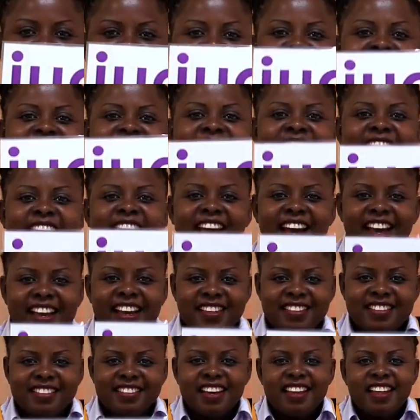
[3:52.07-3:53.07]
Here
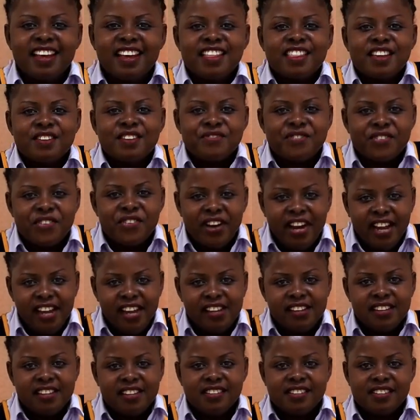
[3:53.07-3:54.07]
is another
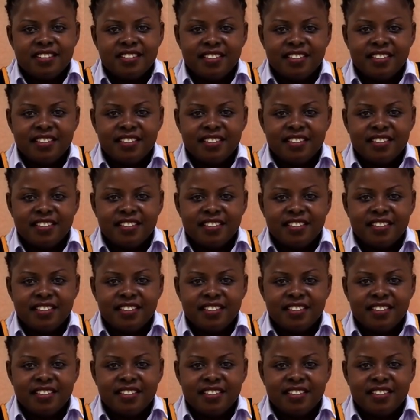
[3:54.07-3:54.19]
friend.